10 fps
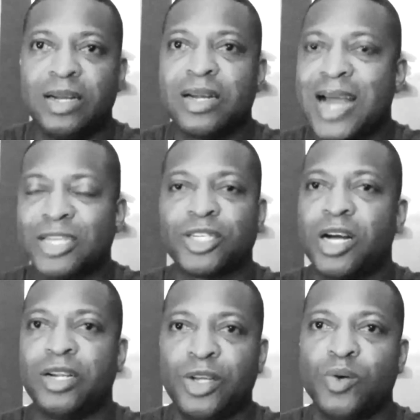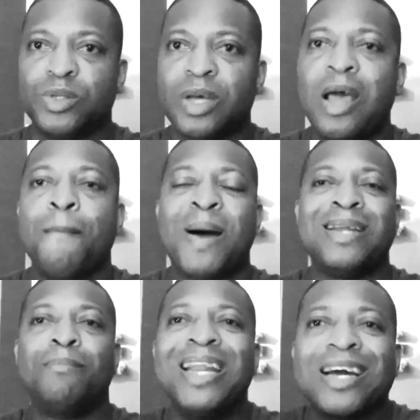the national news,
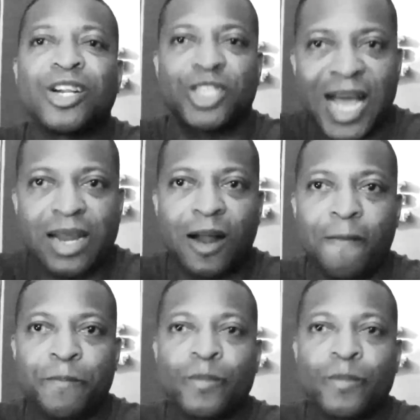Panim channel.